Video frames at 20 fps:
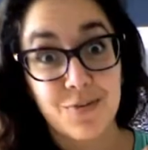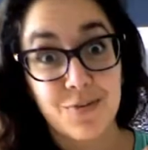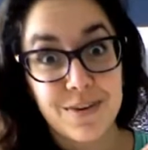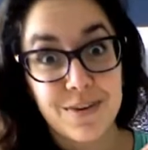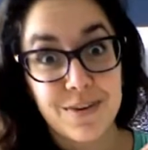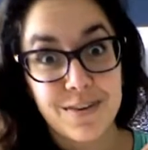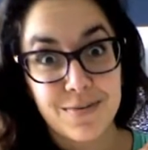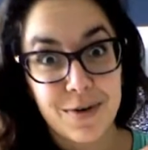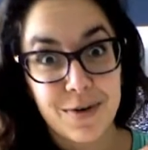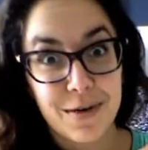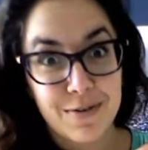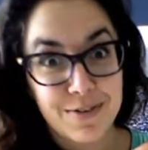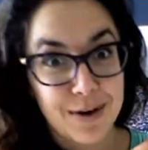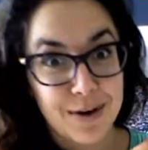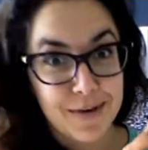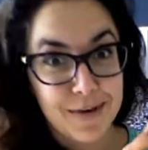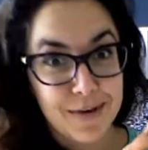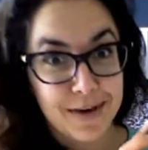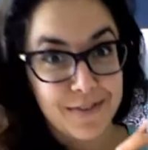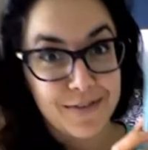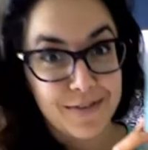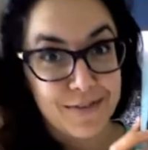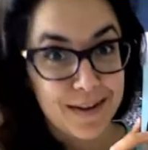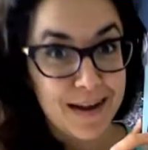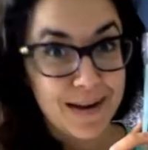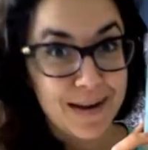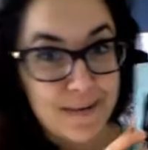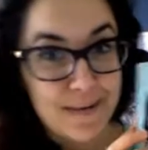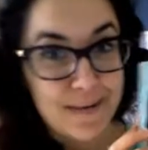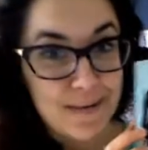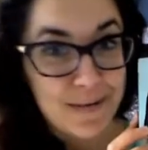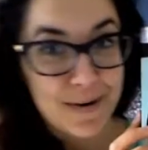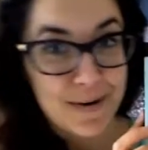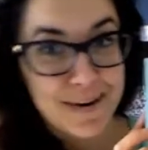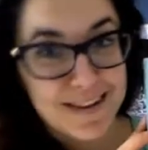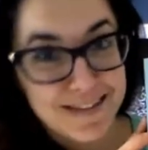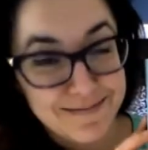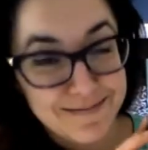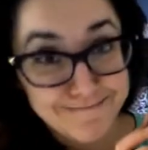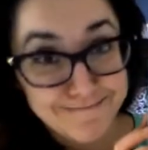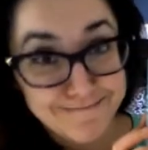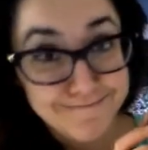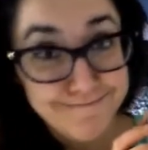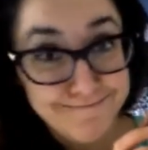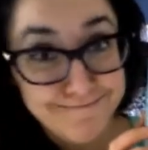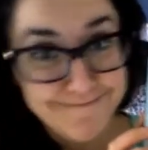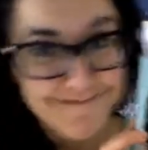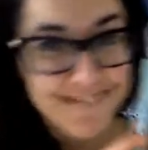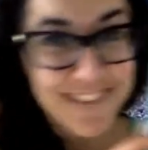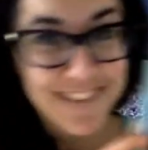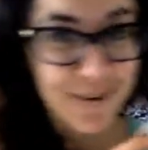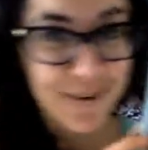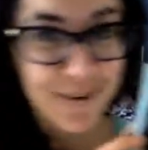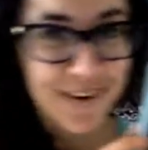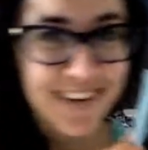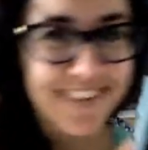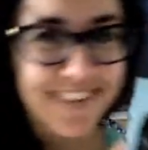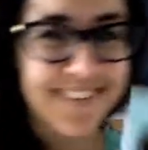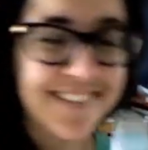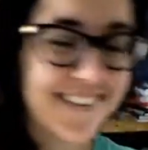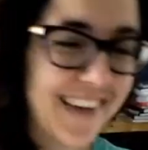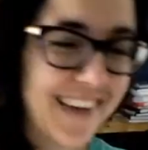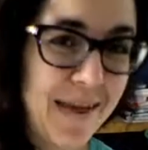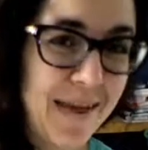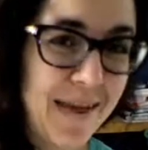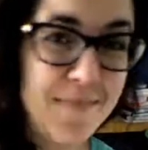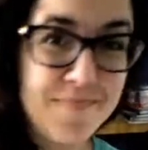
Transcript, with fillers: a reason why it was nominated for that award. So good. Okay.